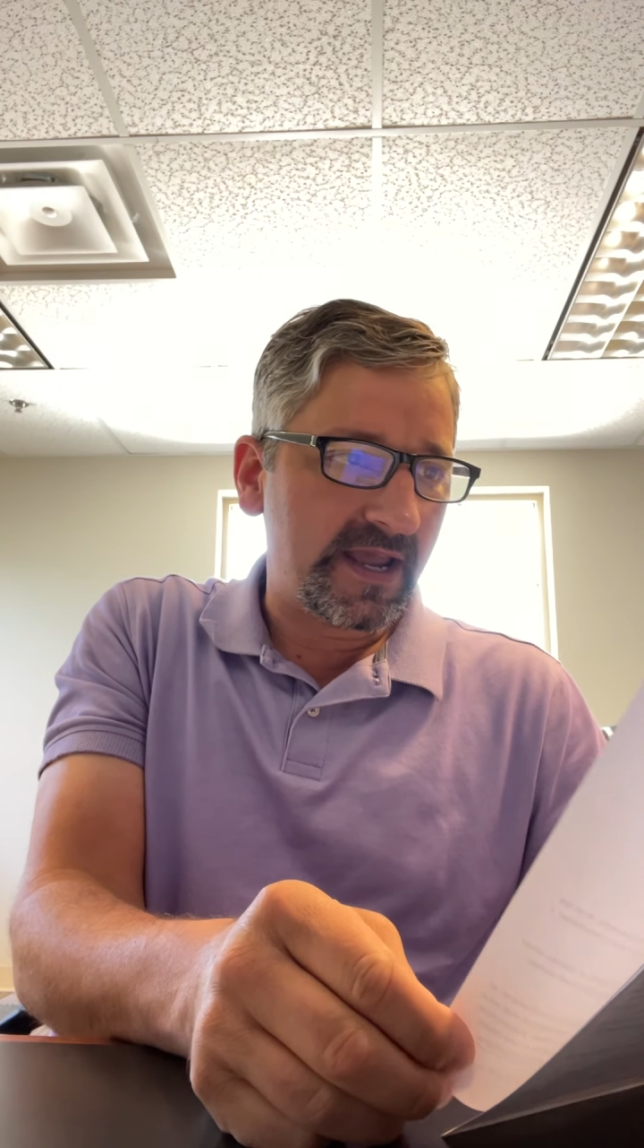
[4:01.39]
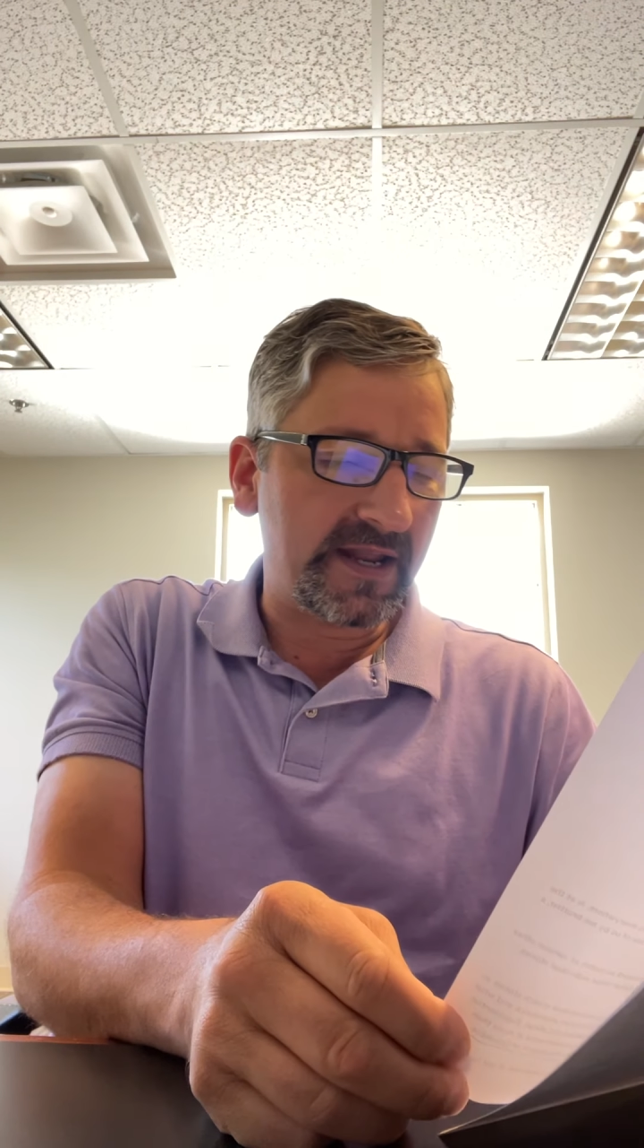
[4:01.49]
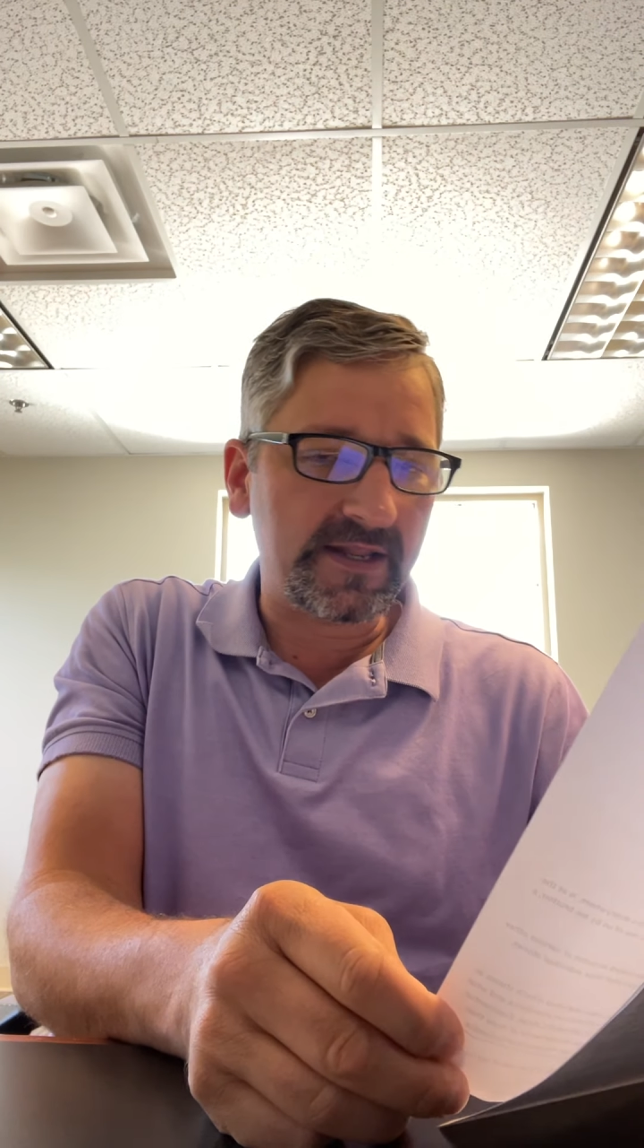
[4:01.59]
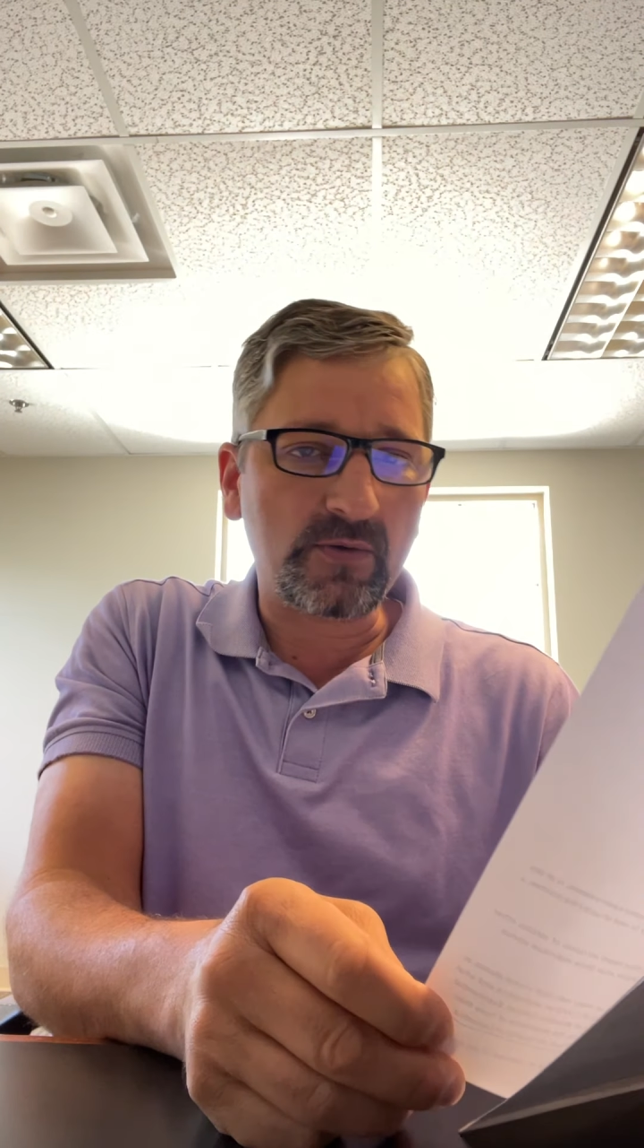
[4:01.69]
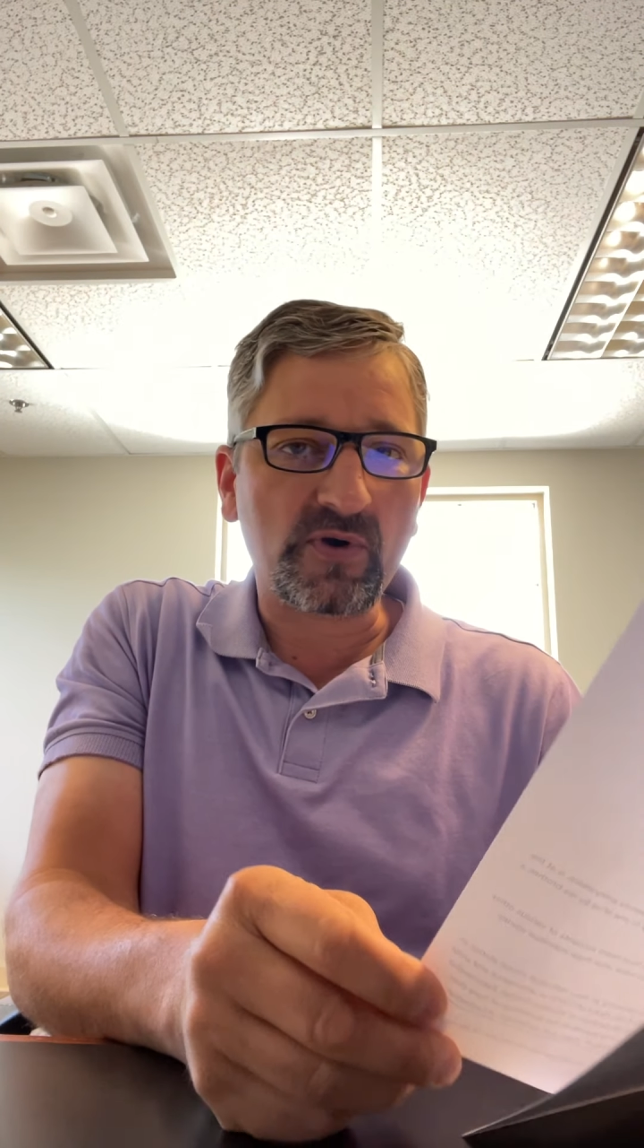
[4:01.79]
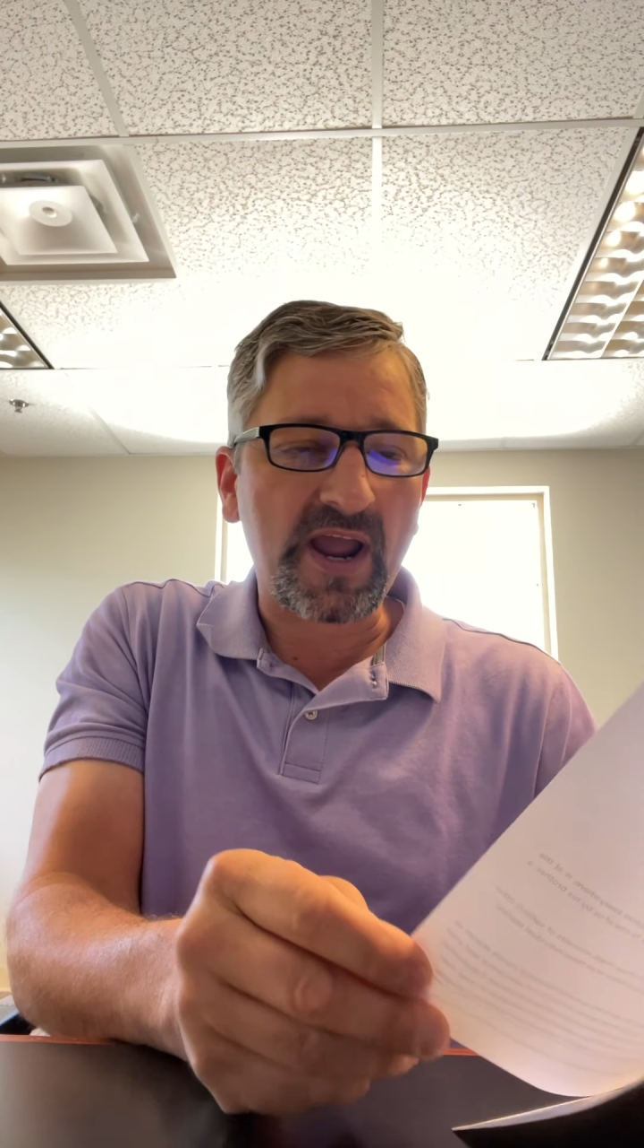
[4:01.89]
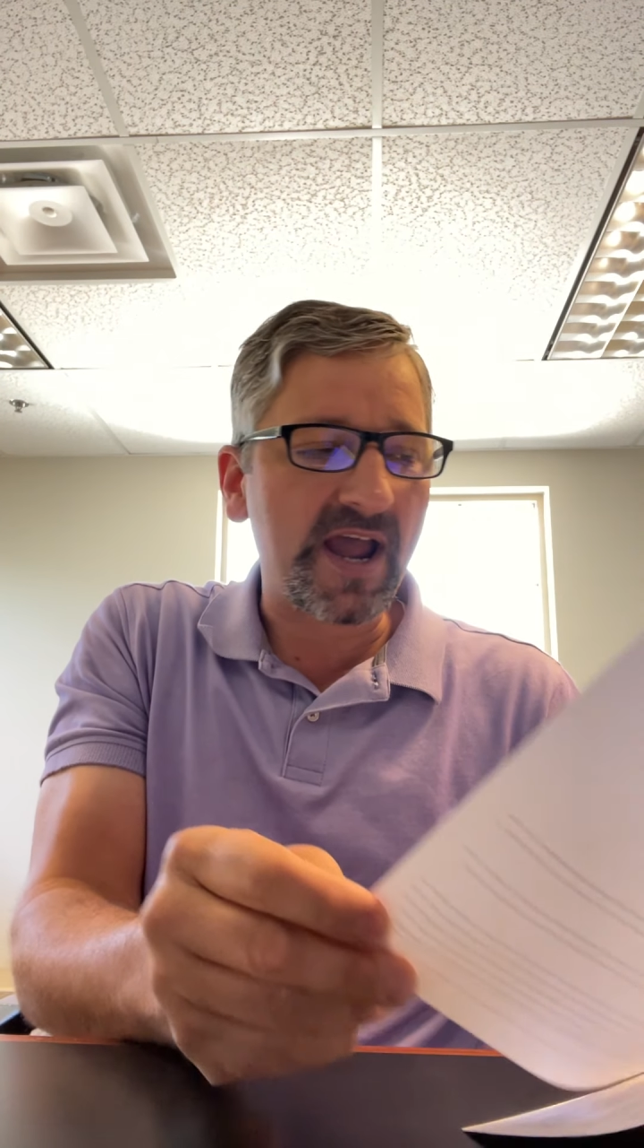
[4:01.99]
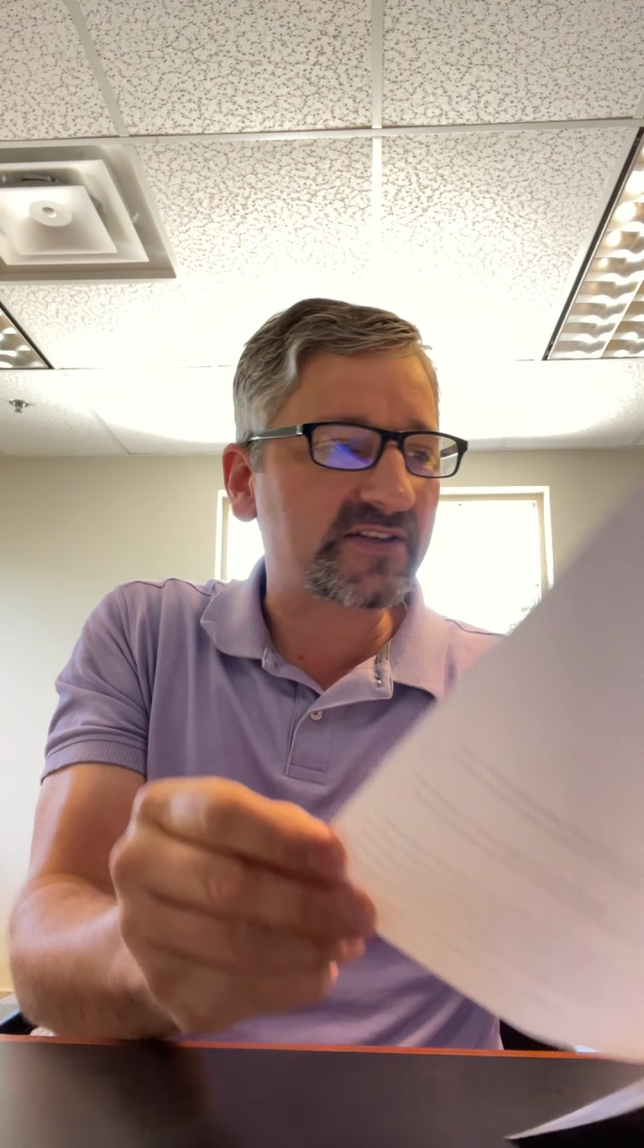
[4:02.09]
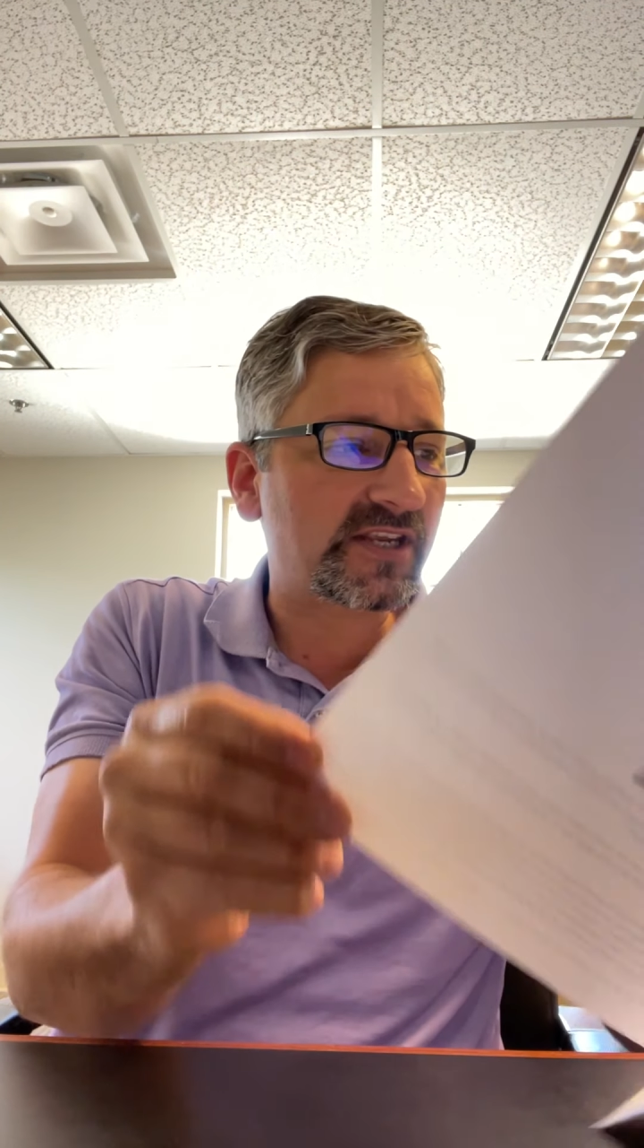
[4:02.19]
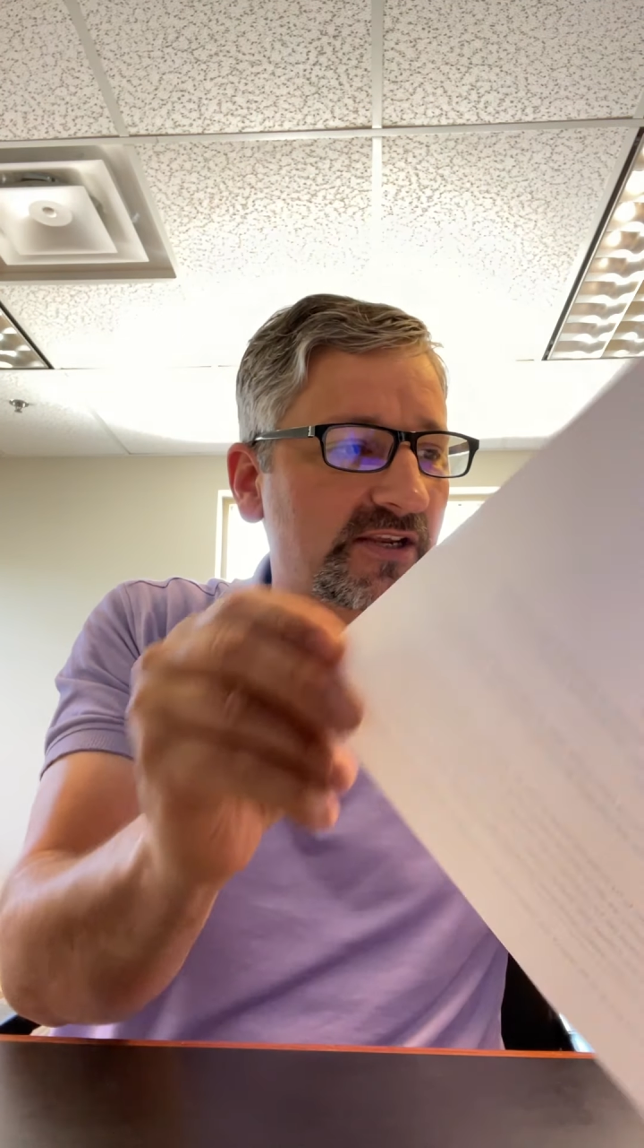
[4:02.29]
And they were
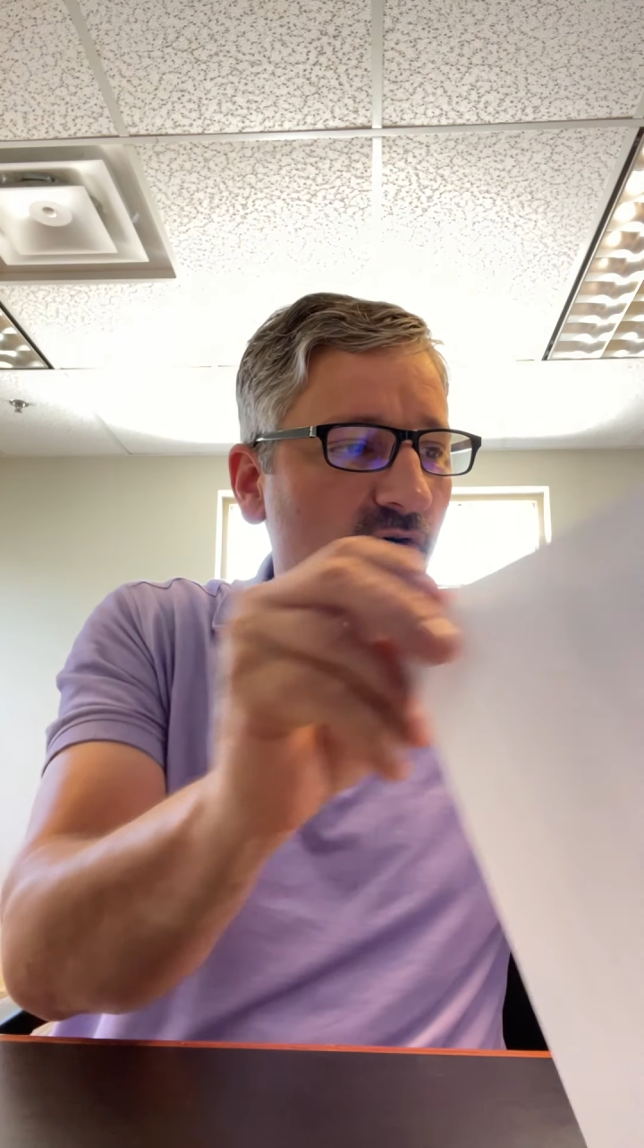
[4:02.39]
asking